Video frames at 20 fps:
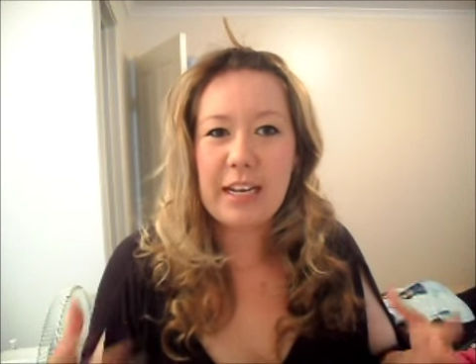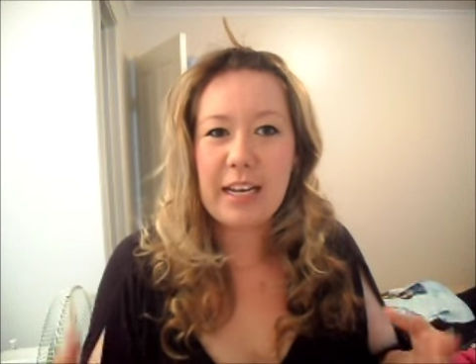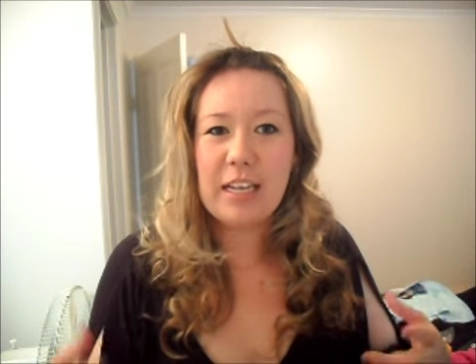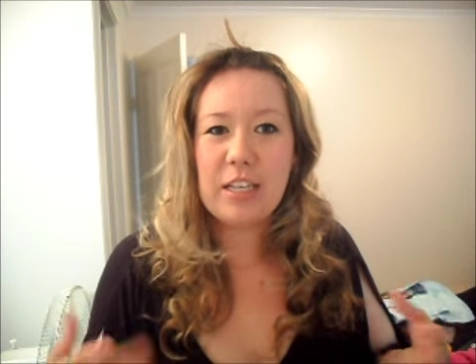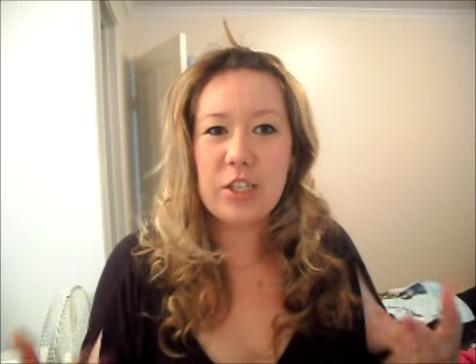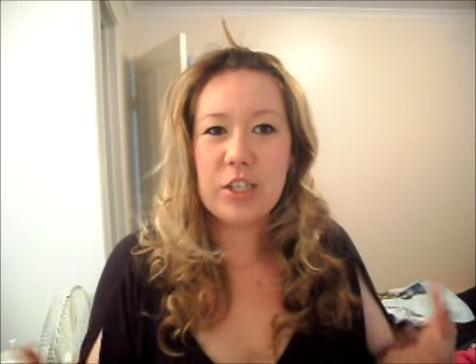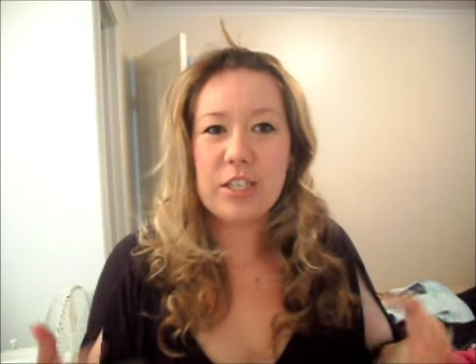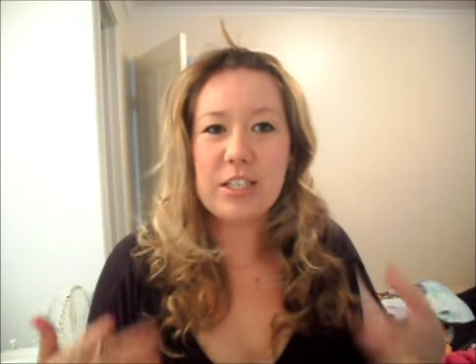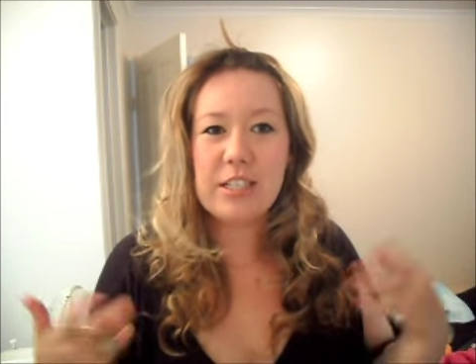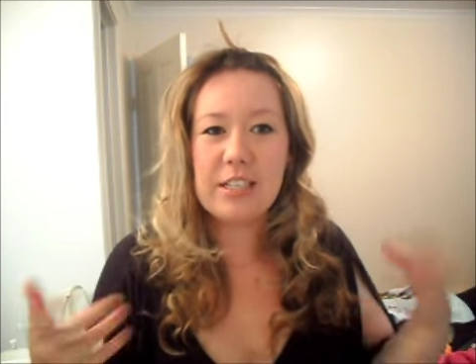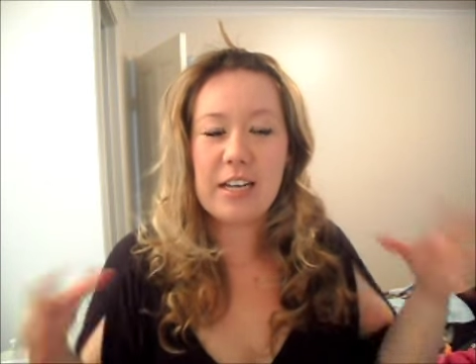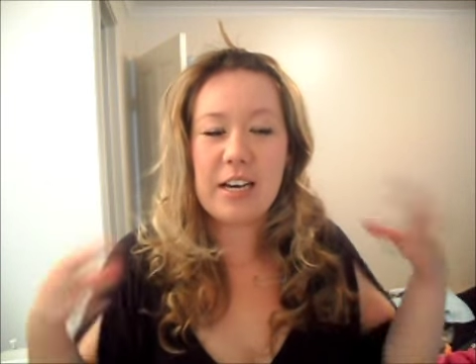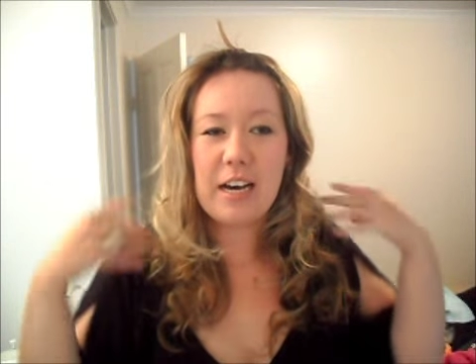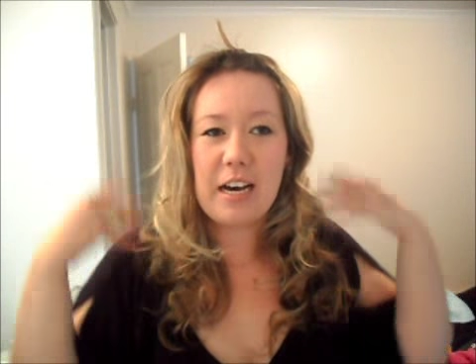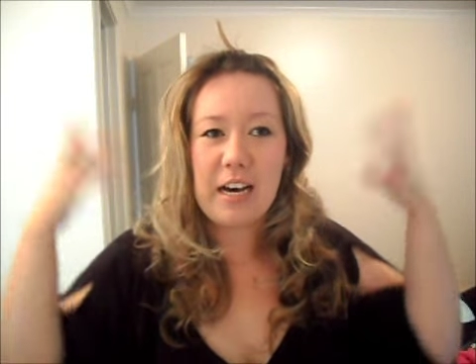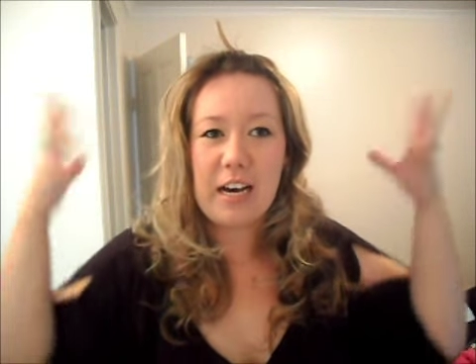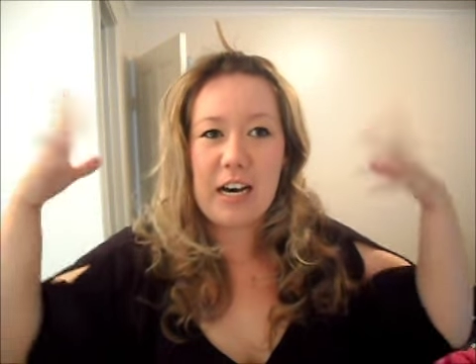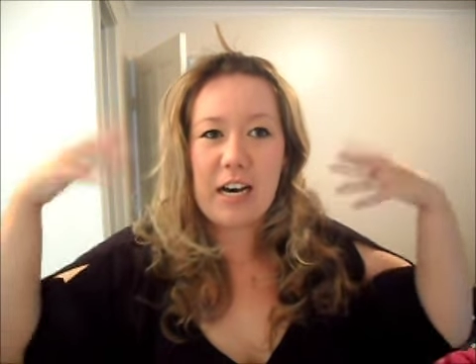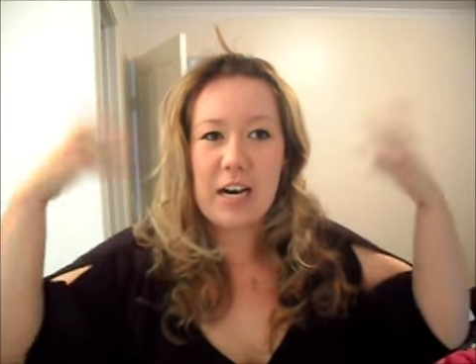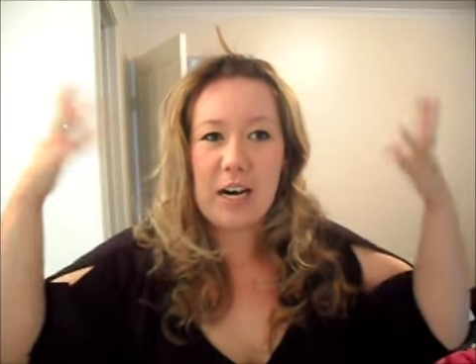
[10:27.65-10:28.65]
and just
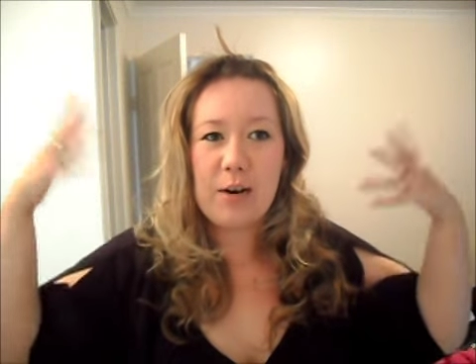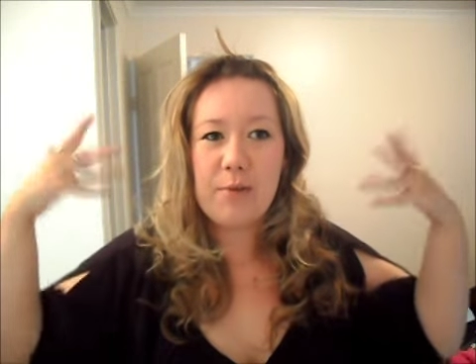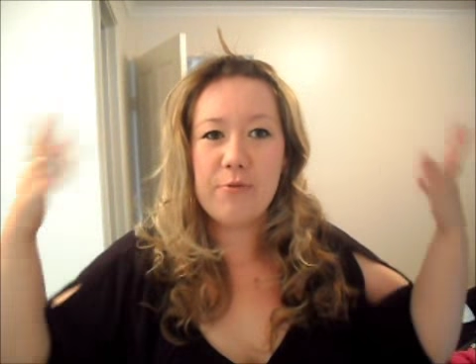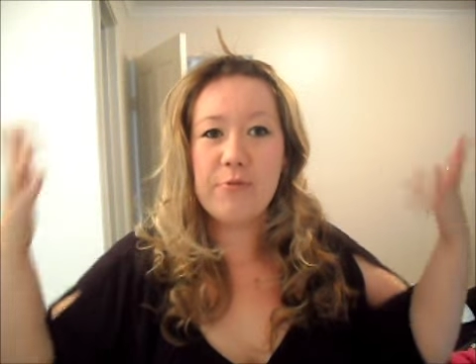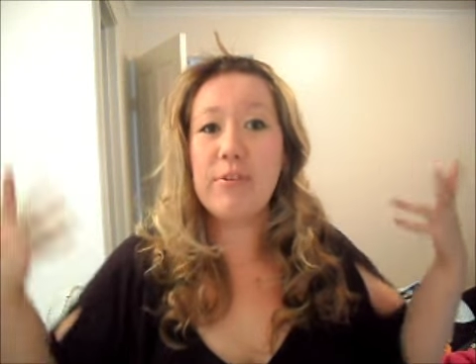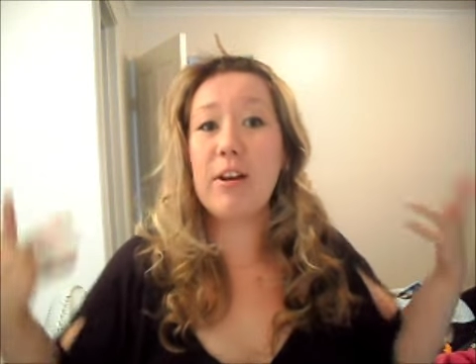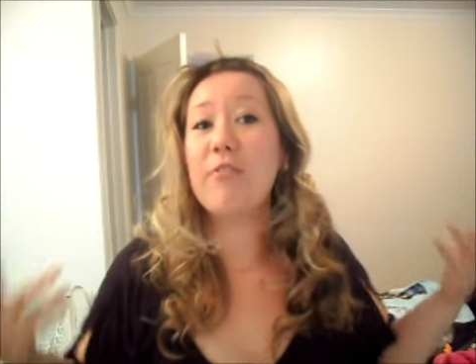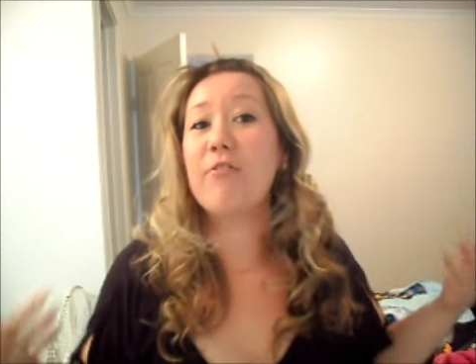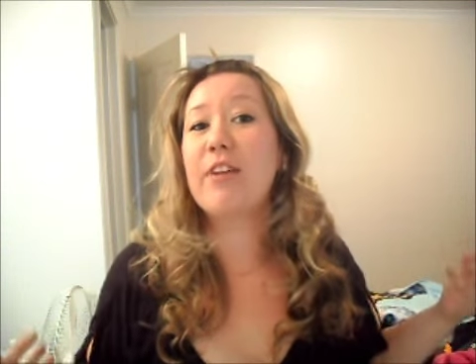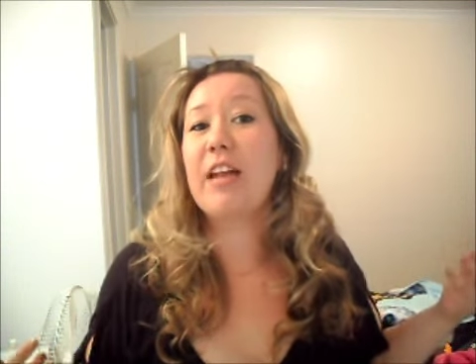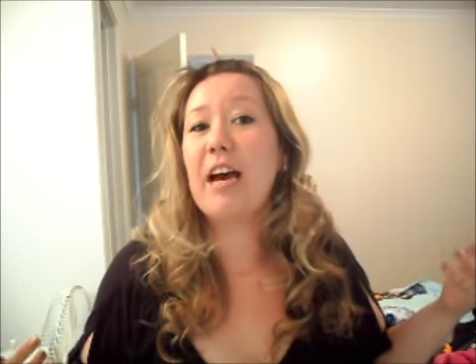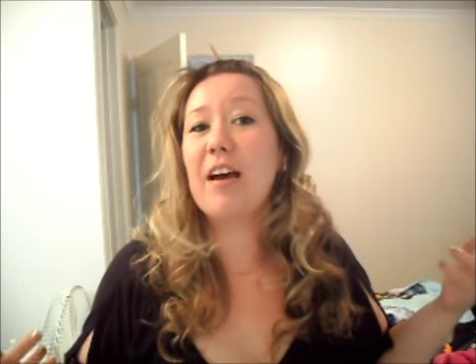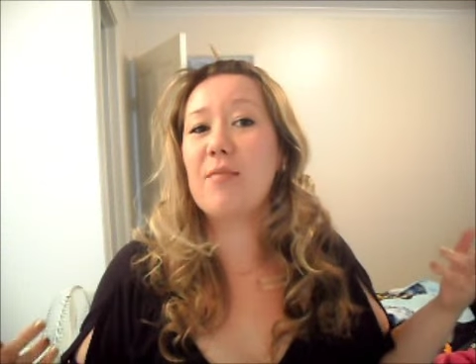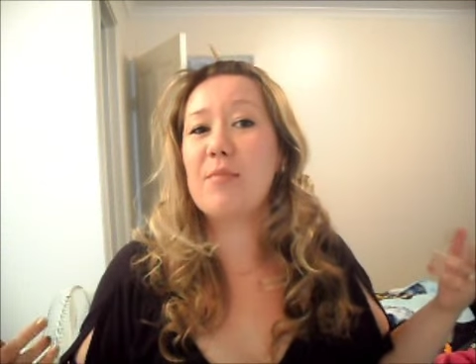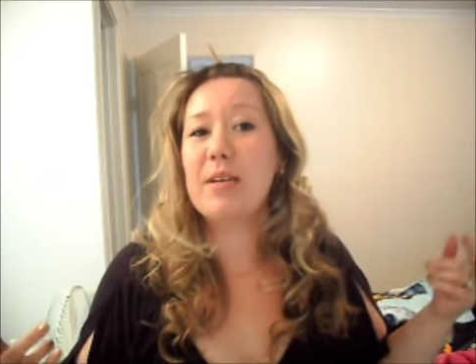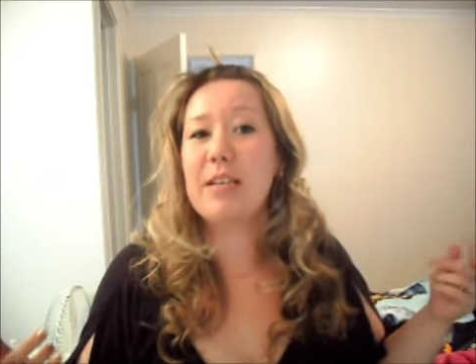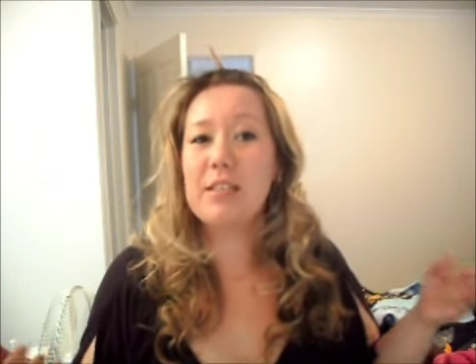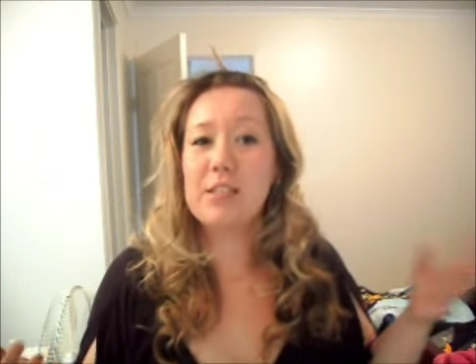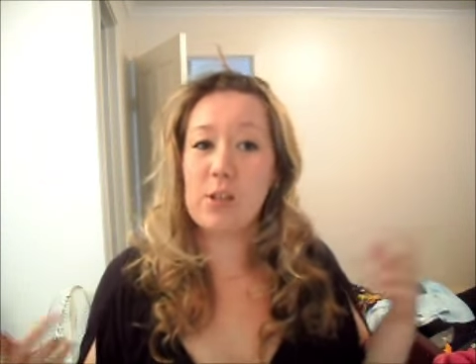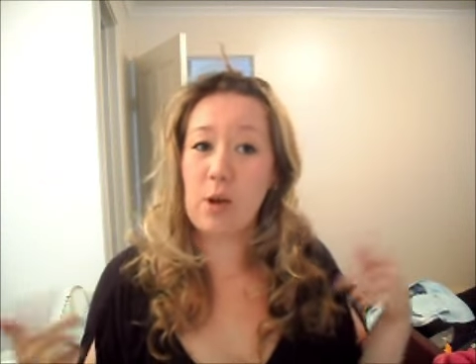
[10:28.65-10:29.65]
fluff it out a
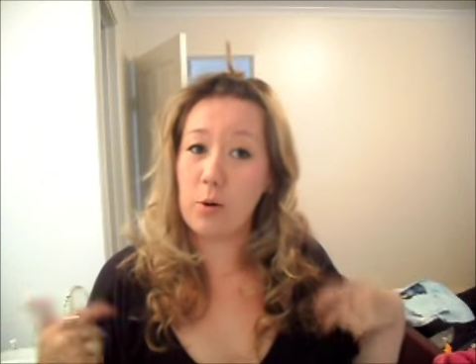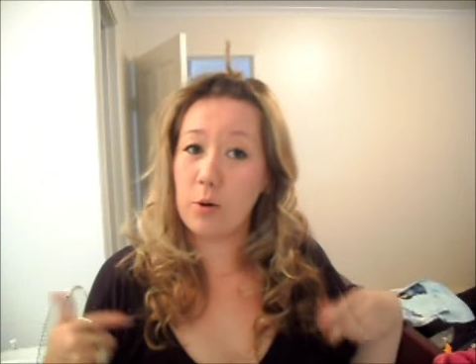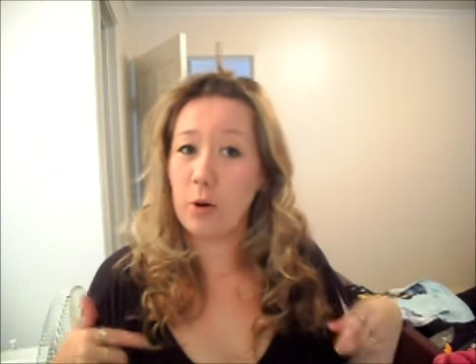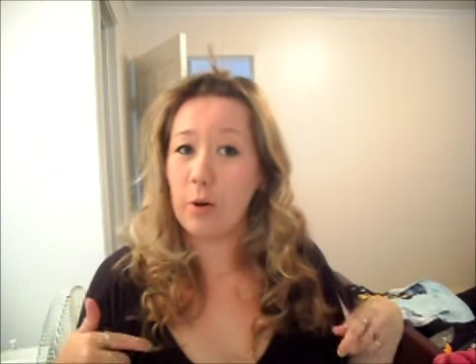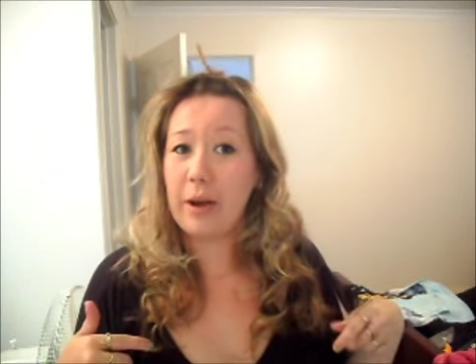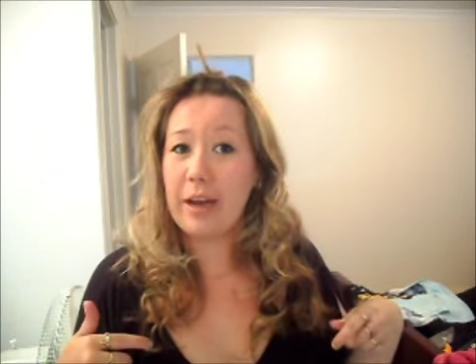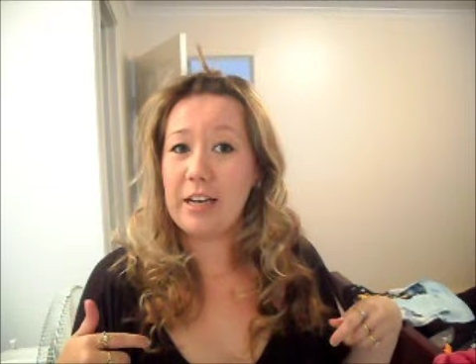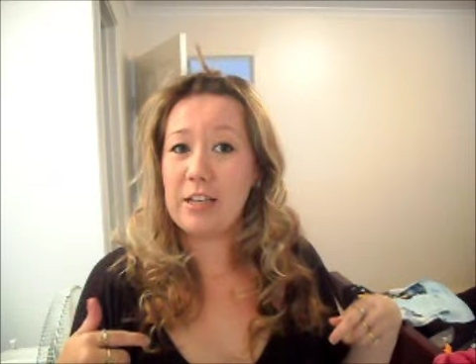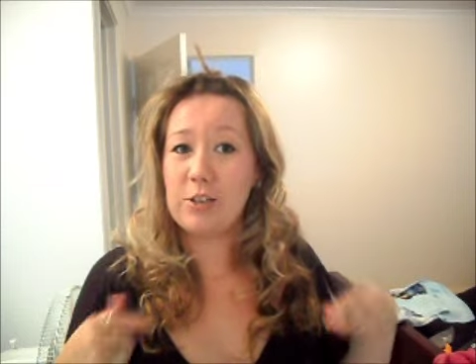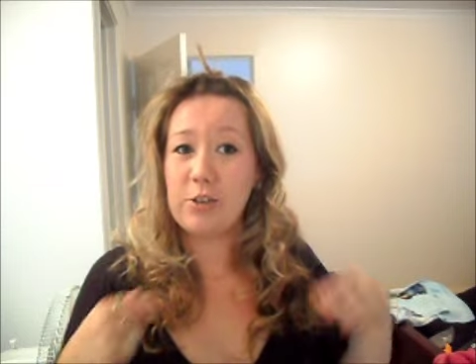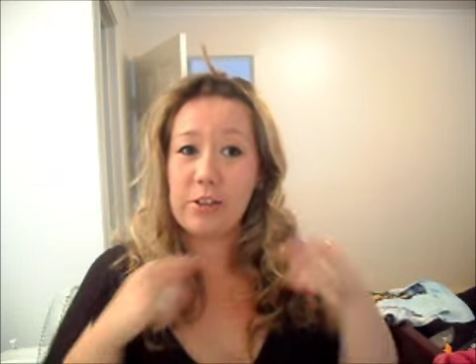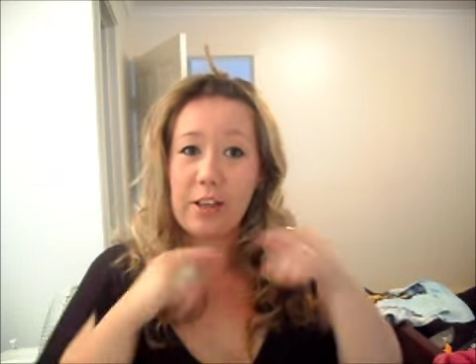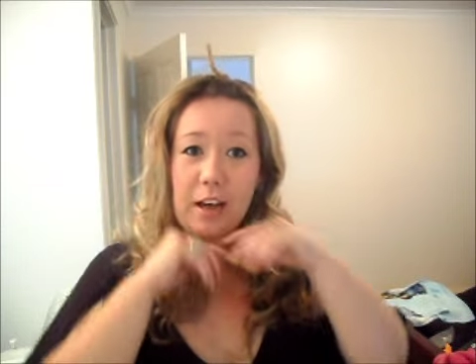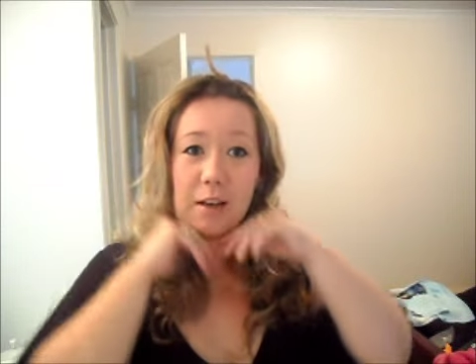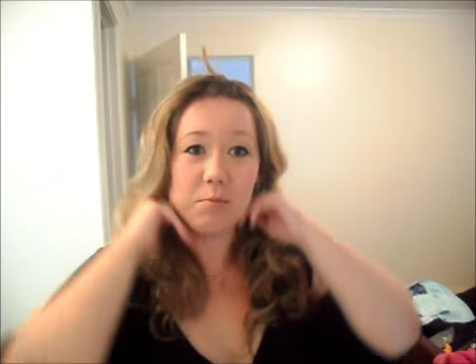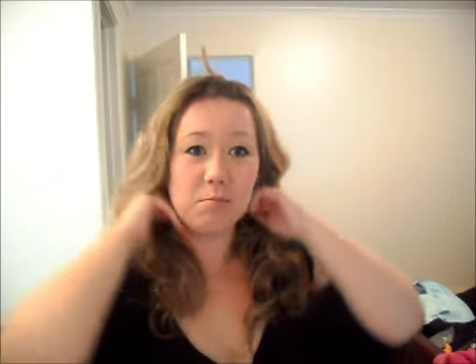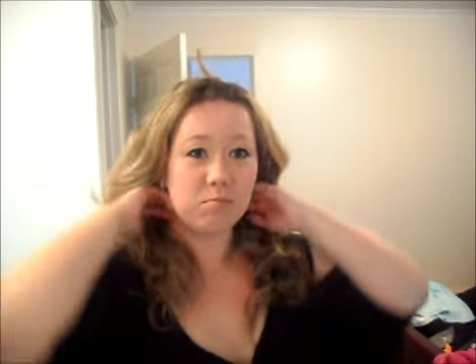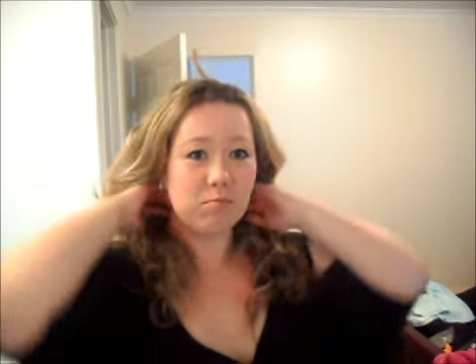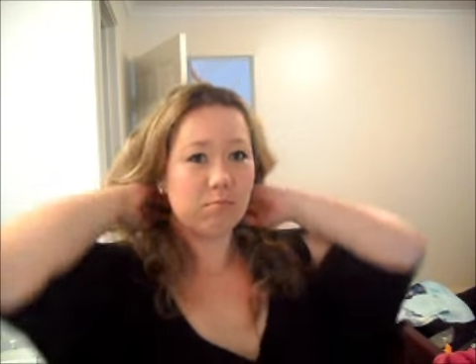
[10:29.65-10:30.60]
bit. So I'll go ahead and do that.